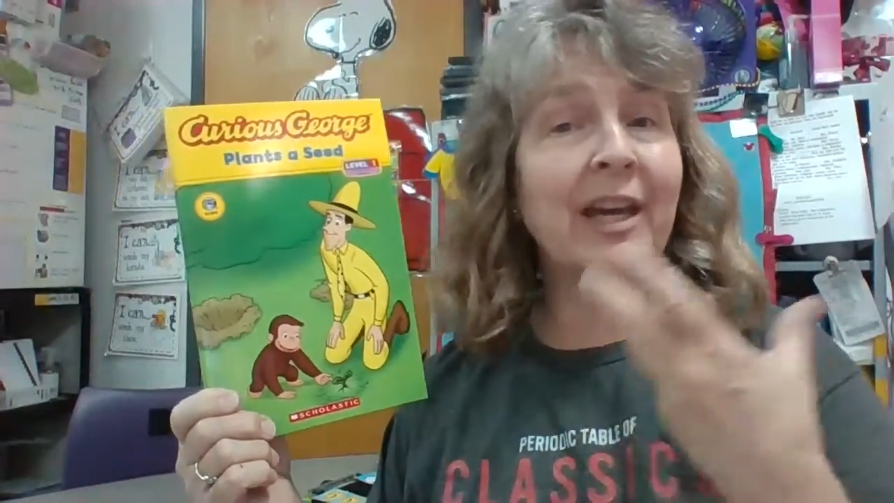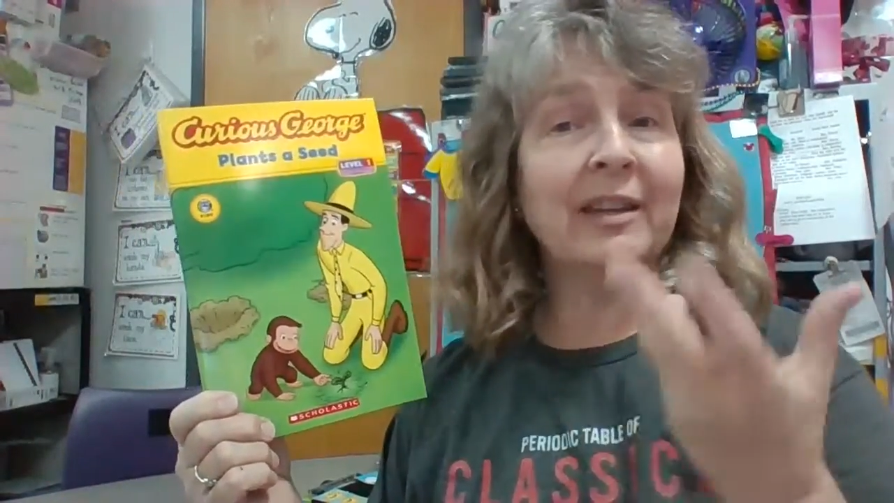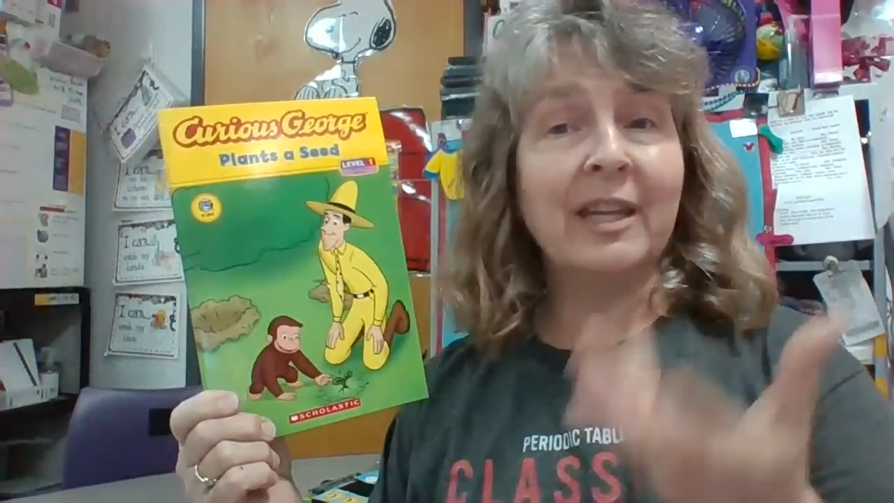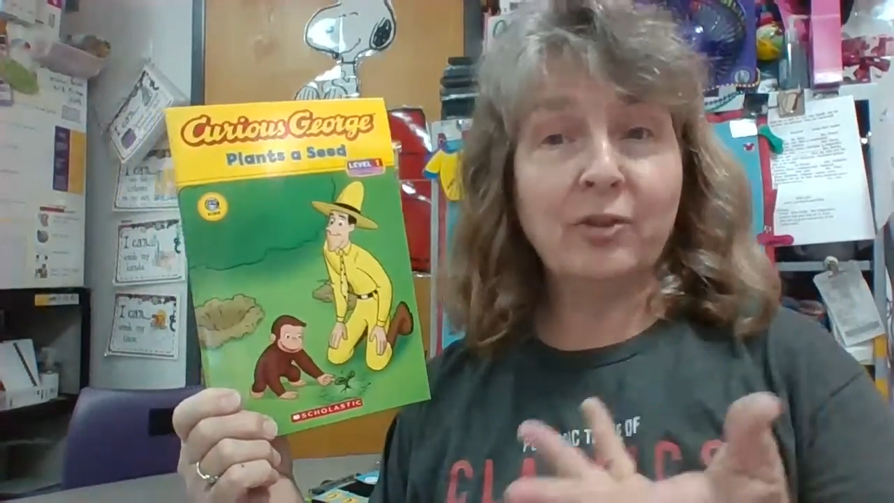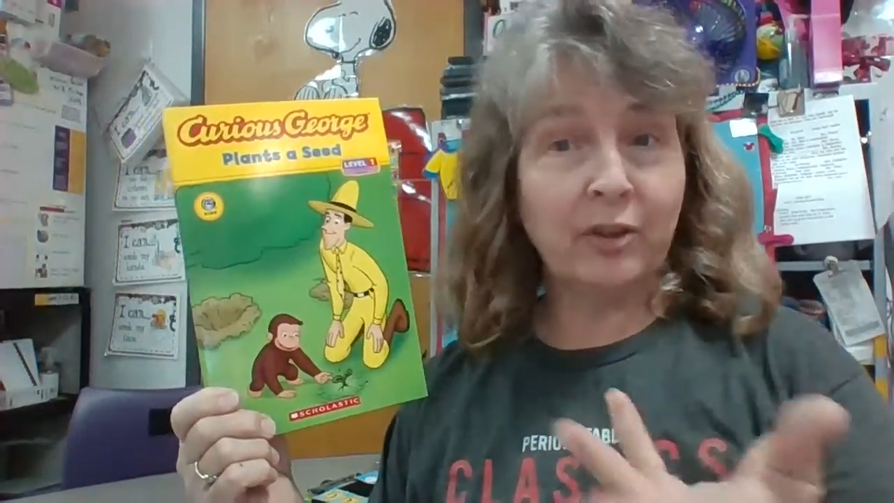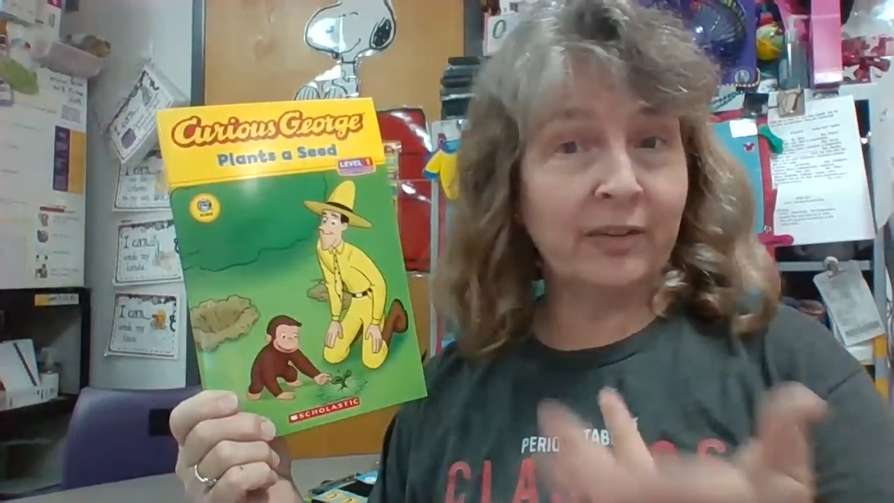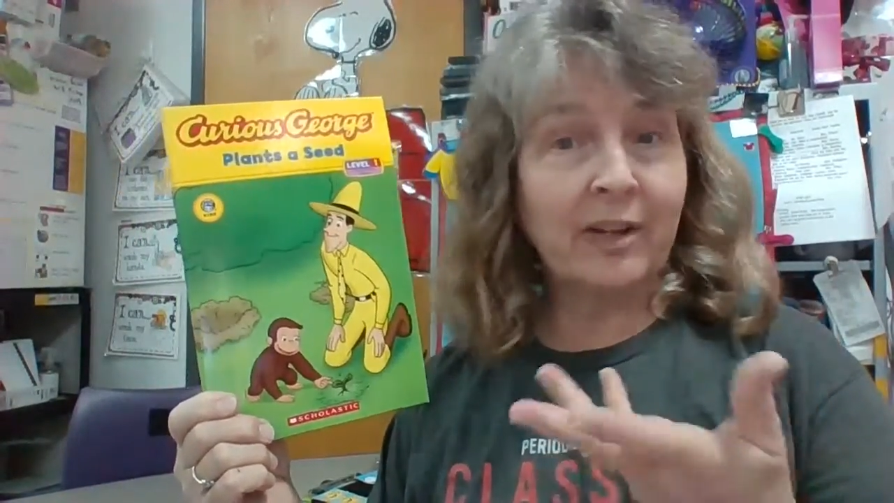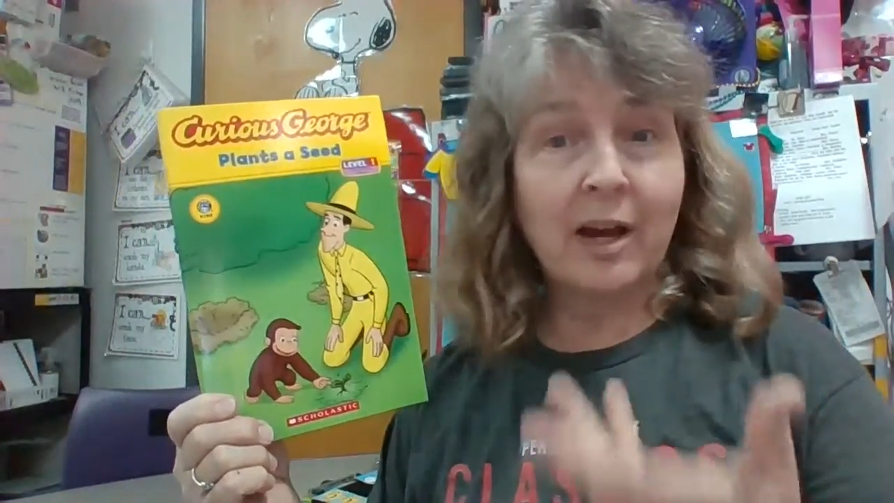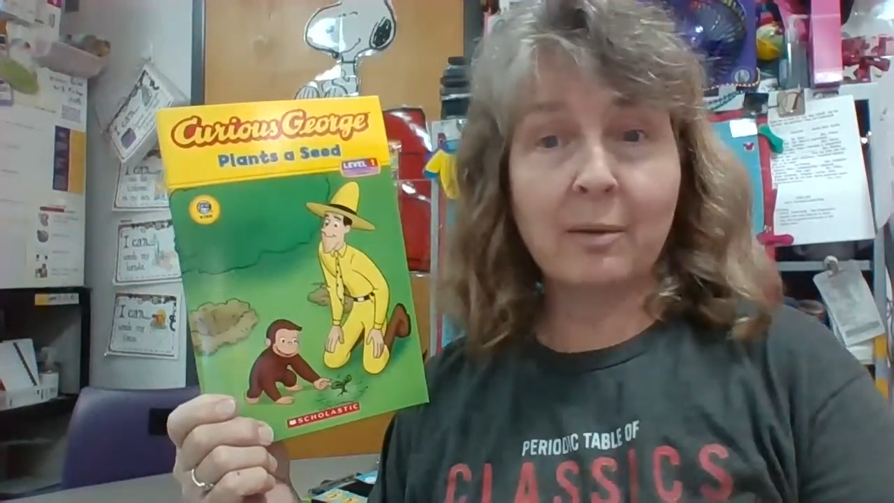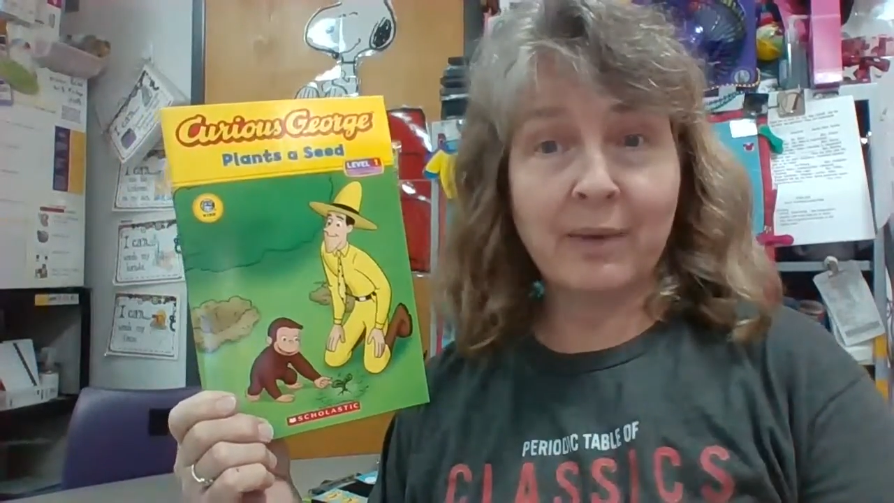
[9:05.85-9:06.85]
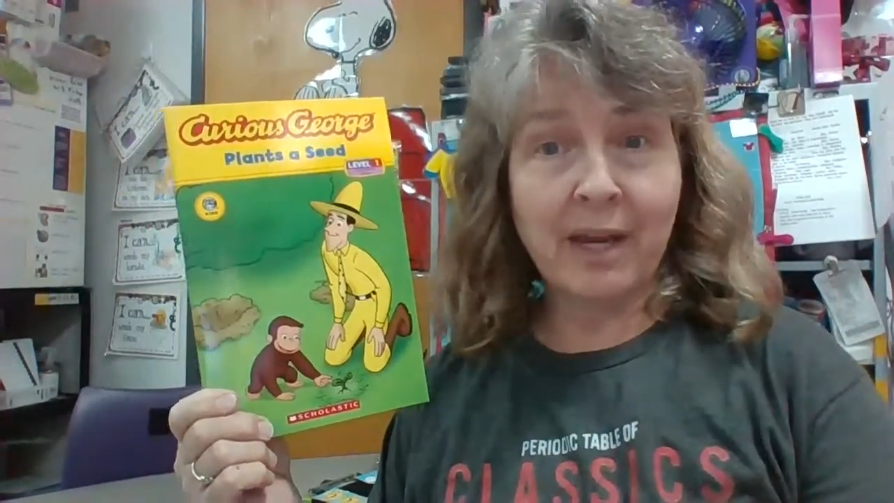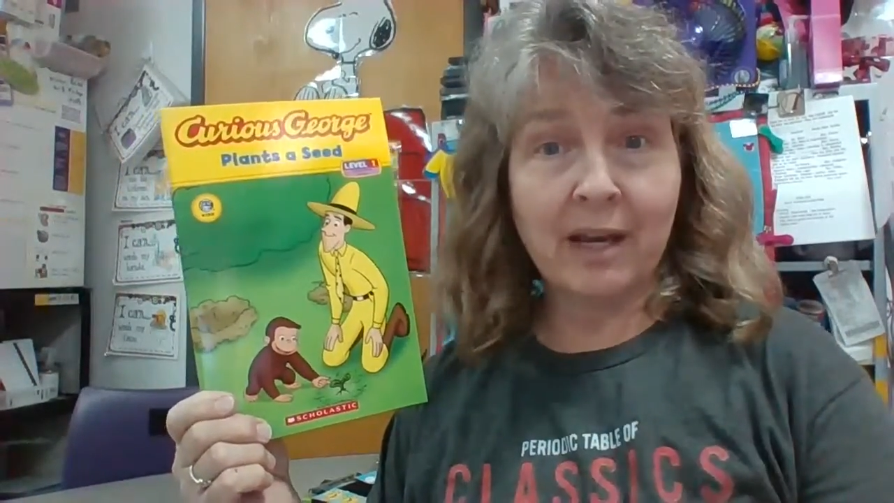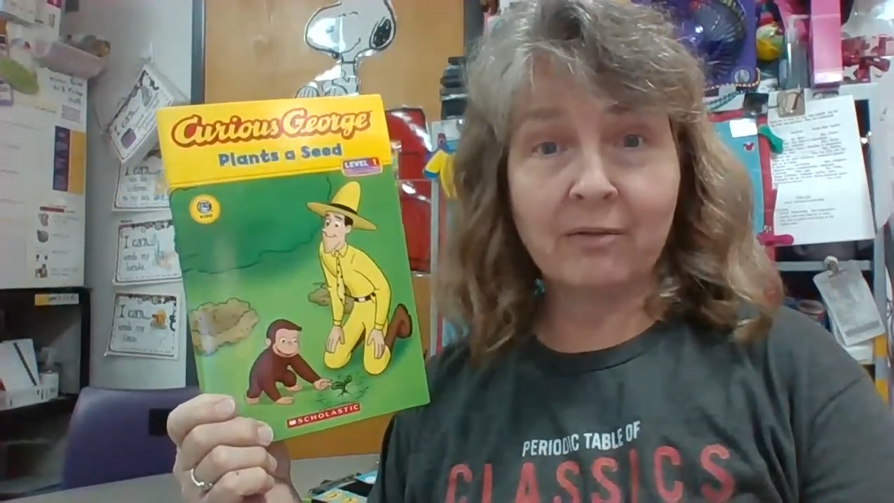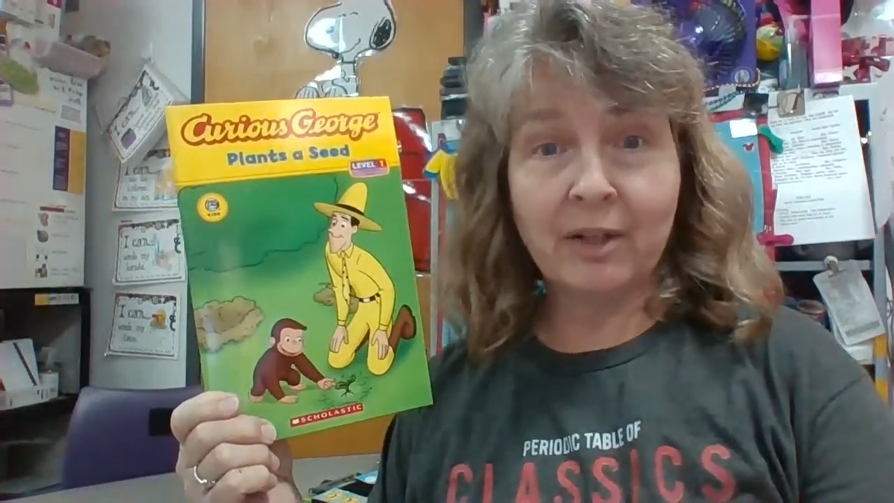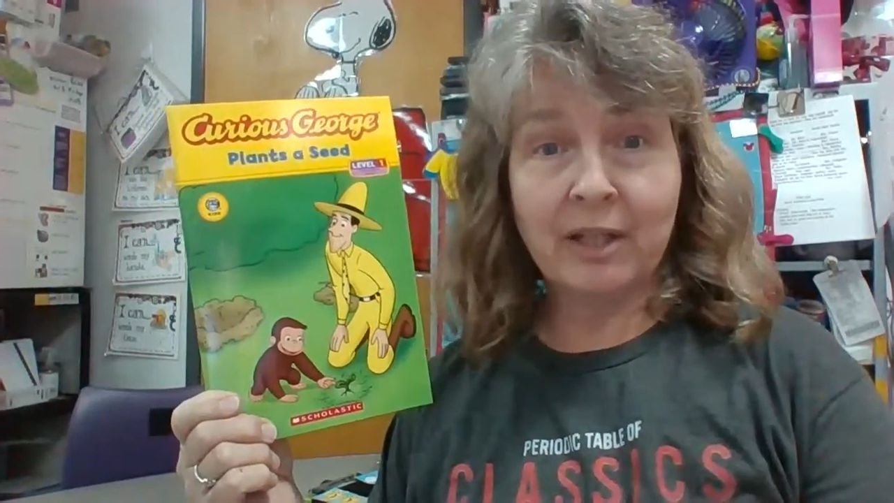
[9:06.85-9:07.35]
and they just come
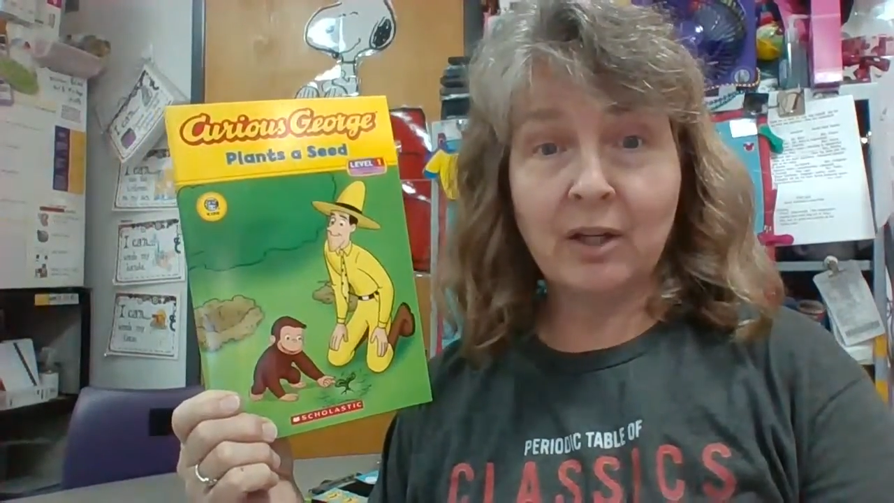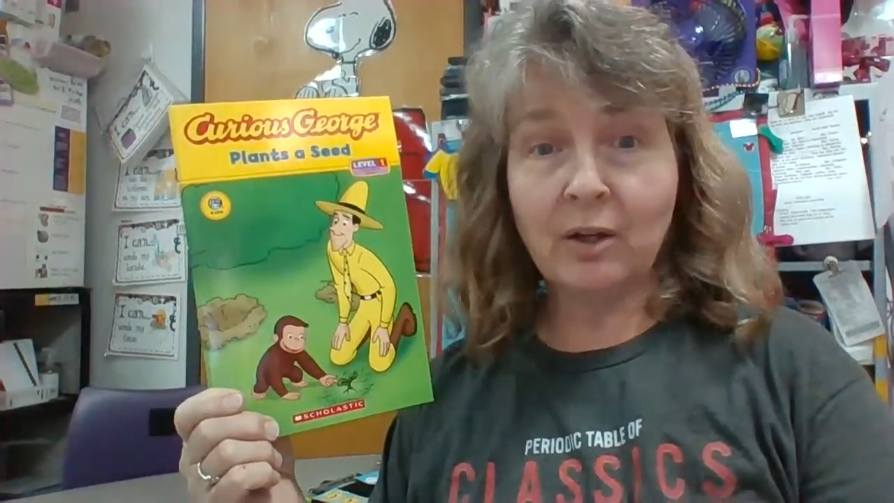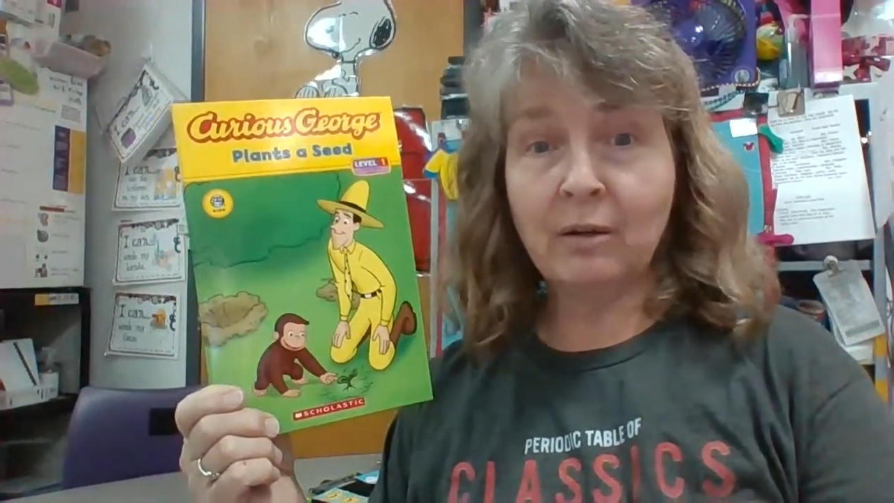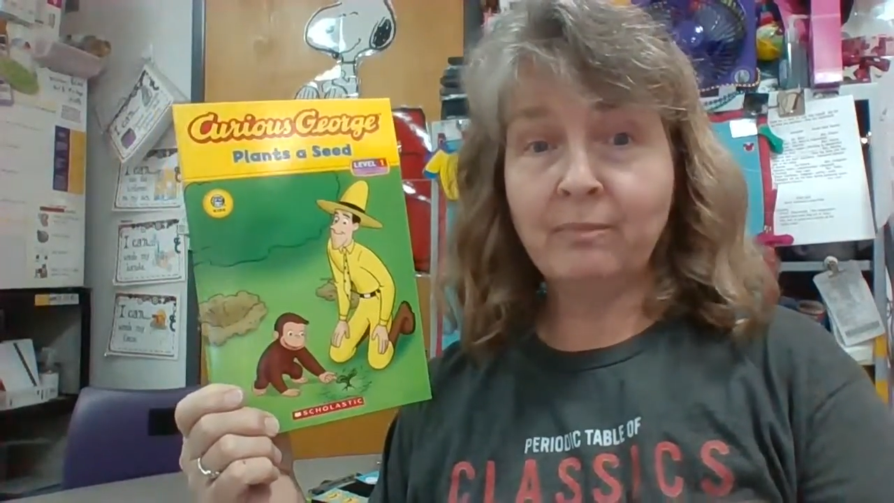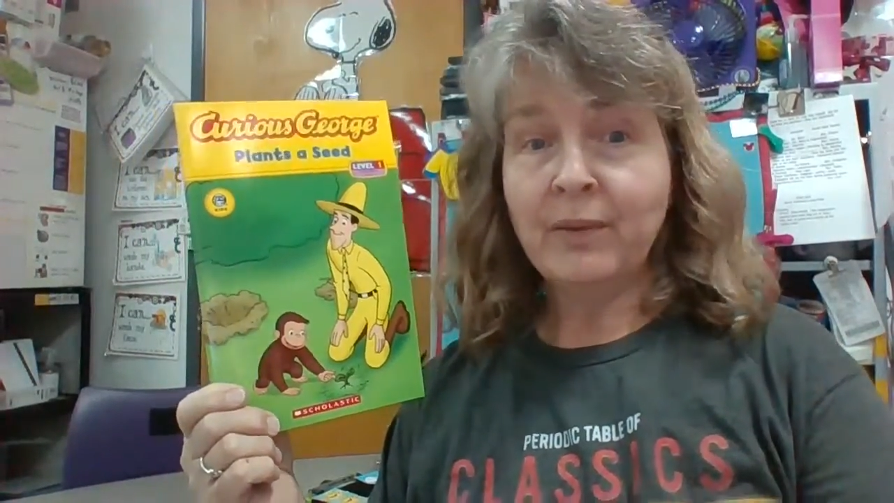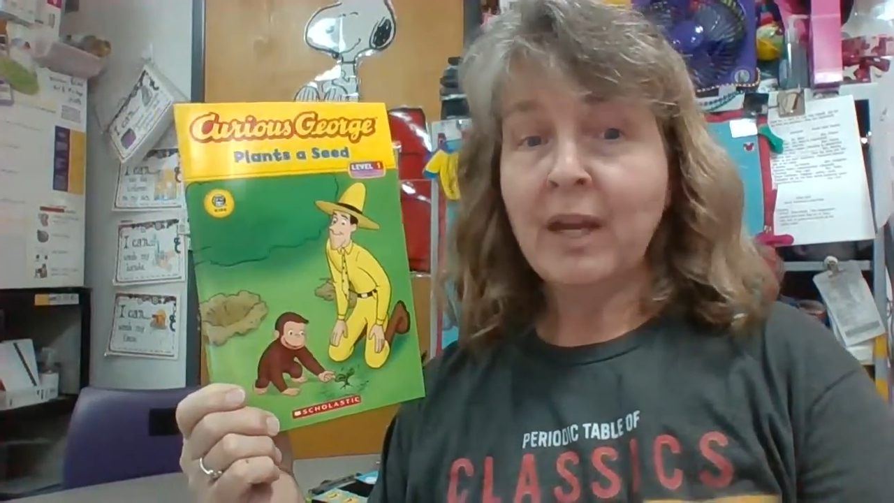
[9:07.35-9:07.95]
every year.